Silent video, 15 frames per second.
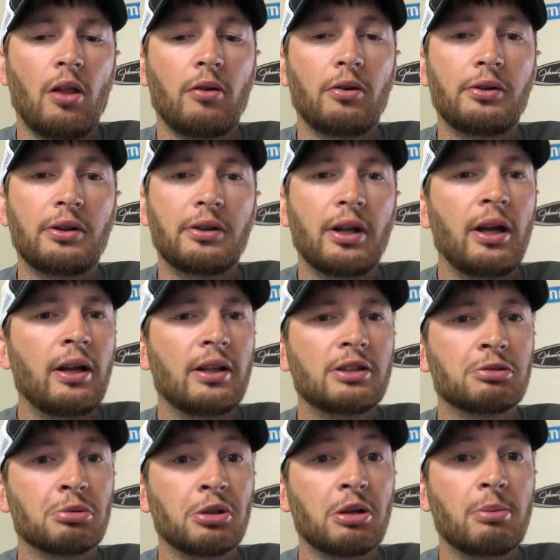other than that,
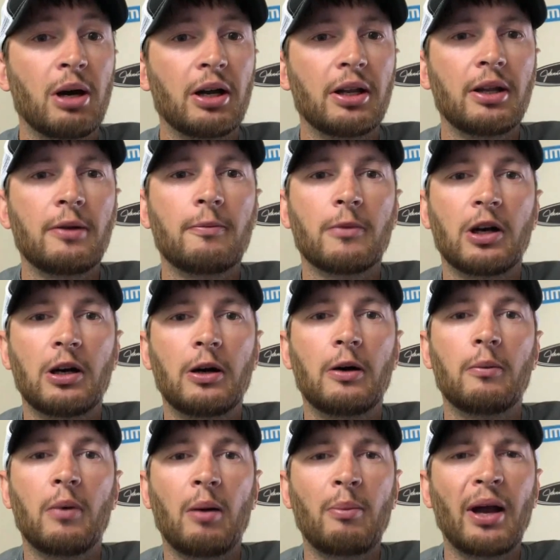that's really about it.
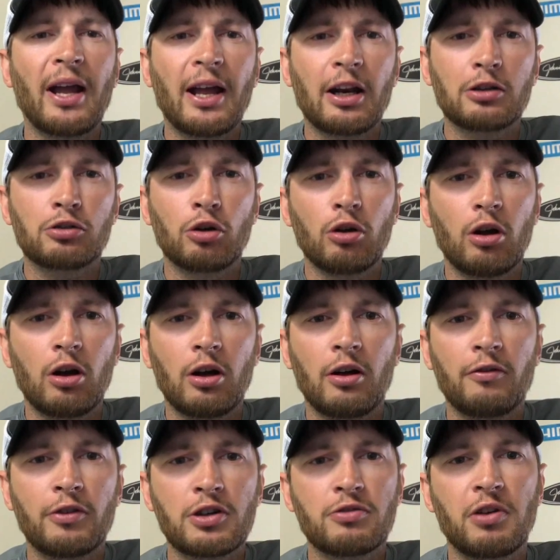I might add
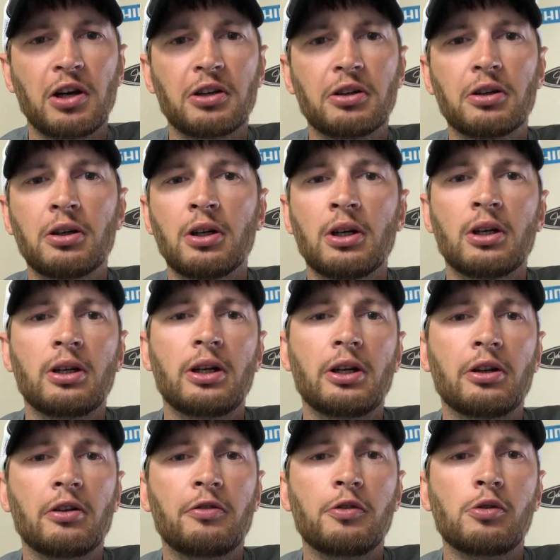a fish finder
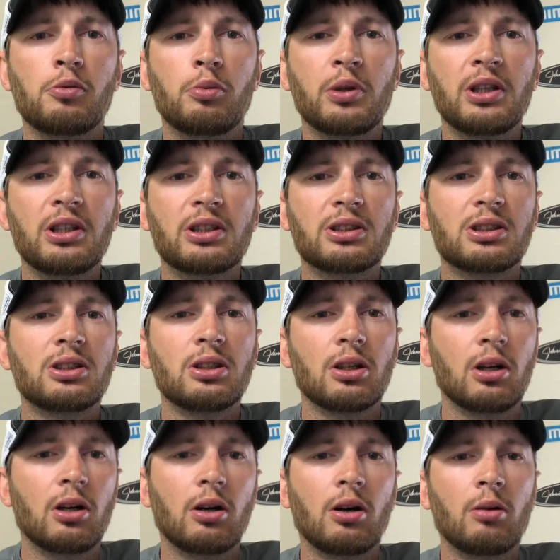here in a few weeks,
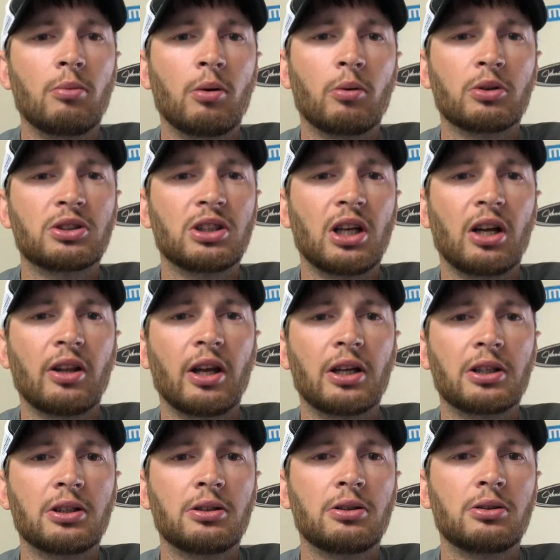but we'll see how
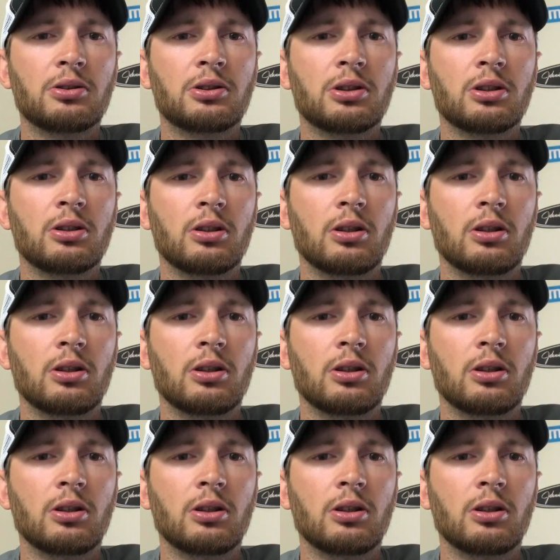that goes.